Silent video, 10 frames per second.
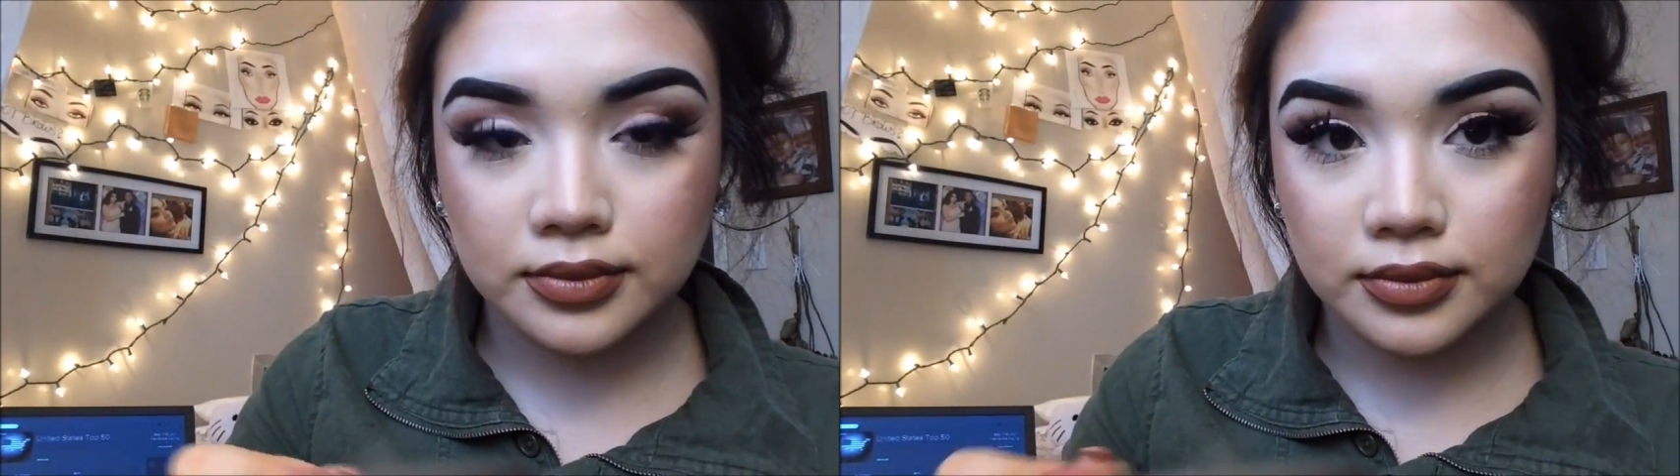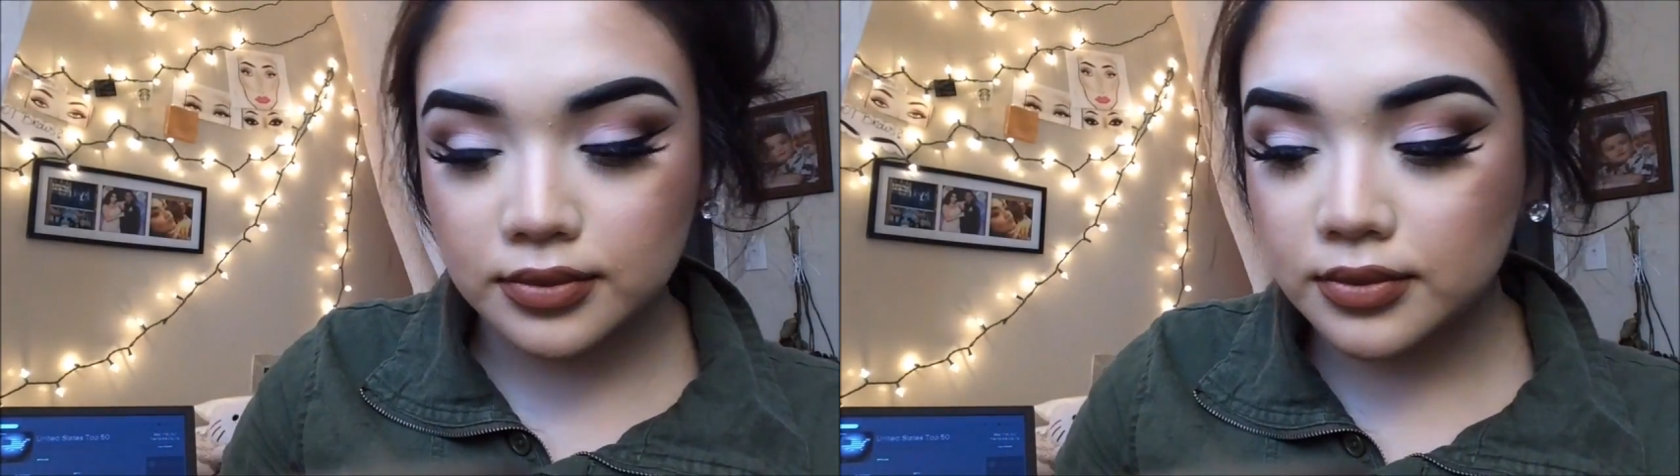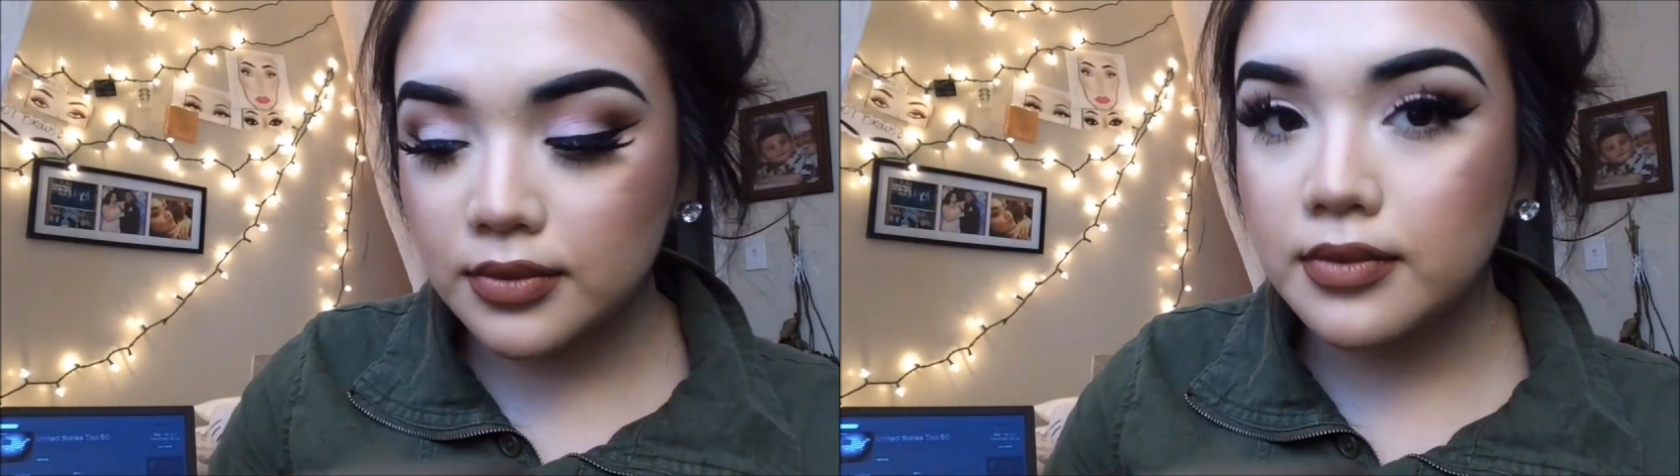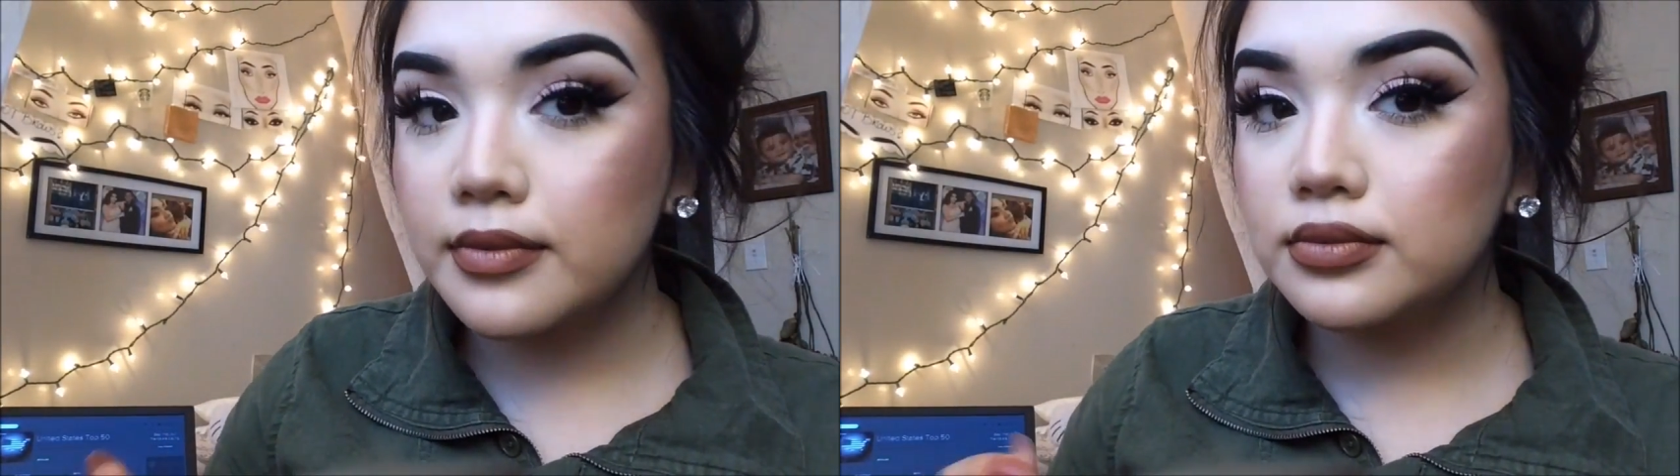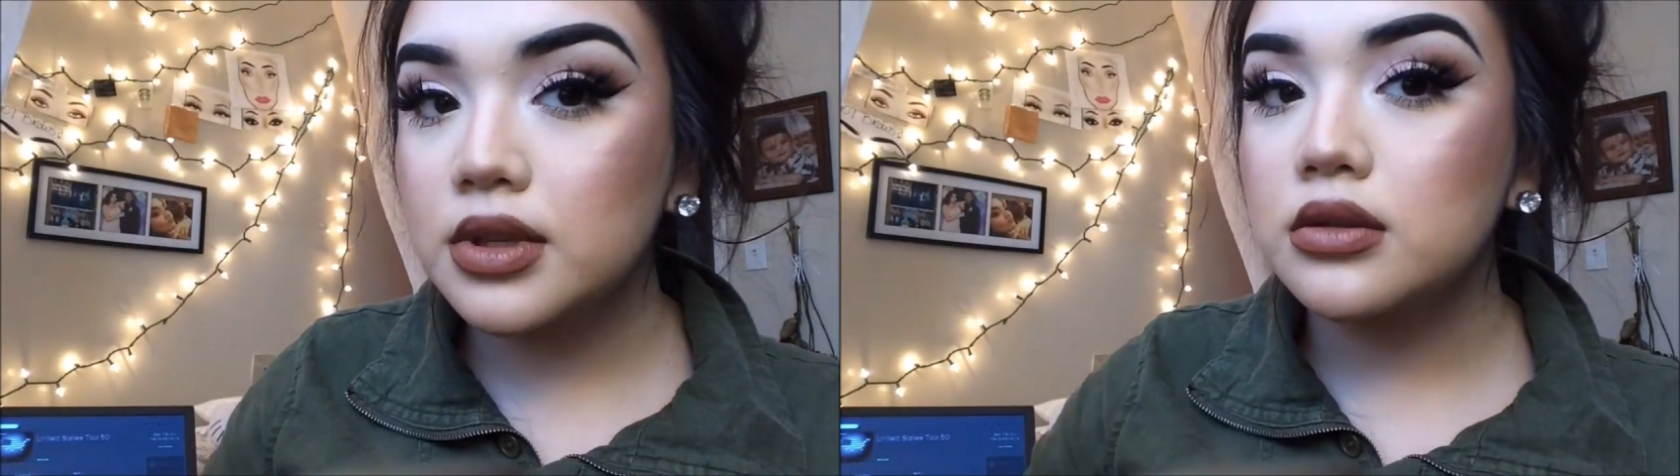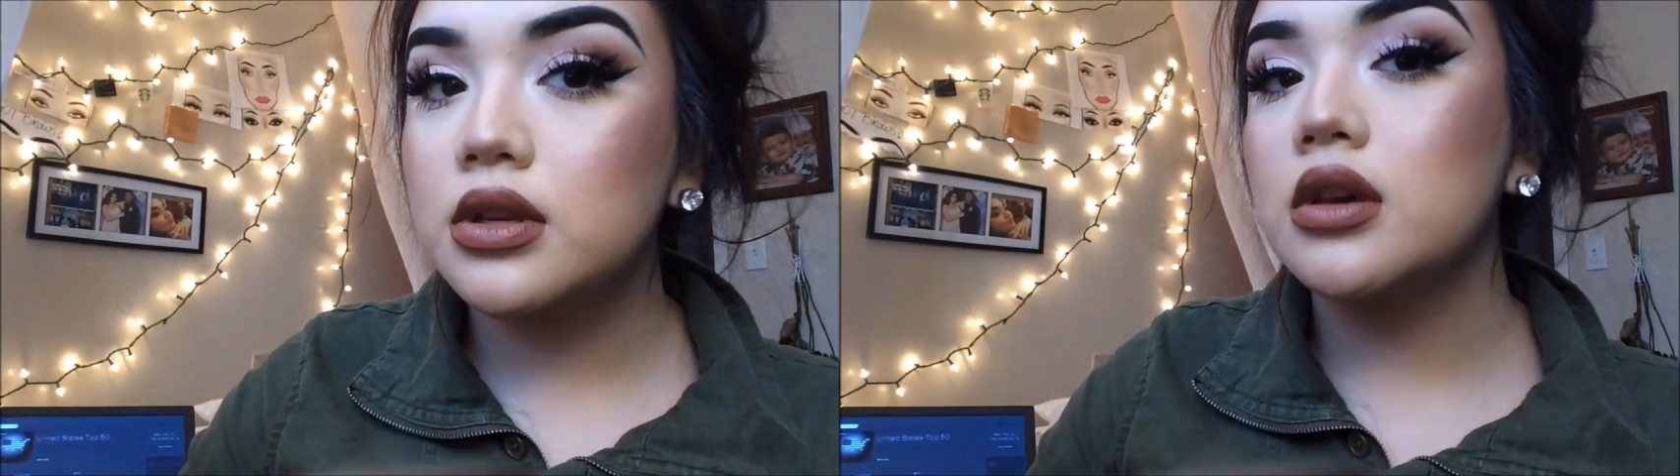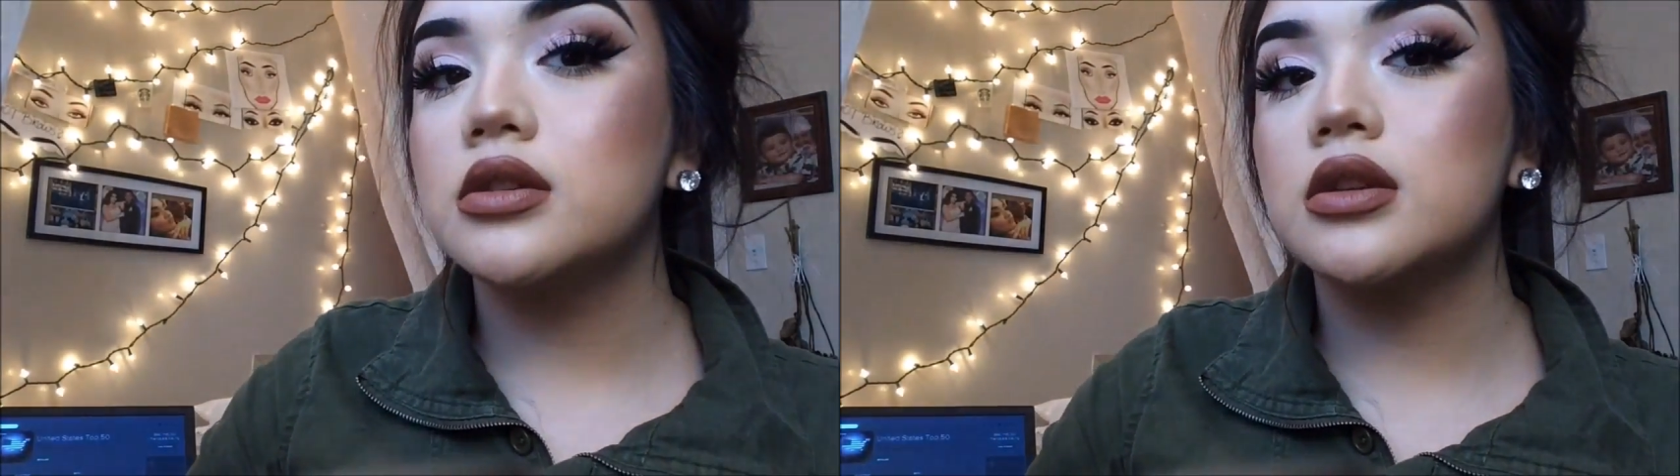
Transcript: same concealer that I used before,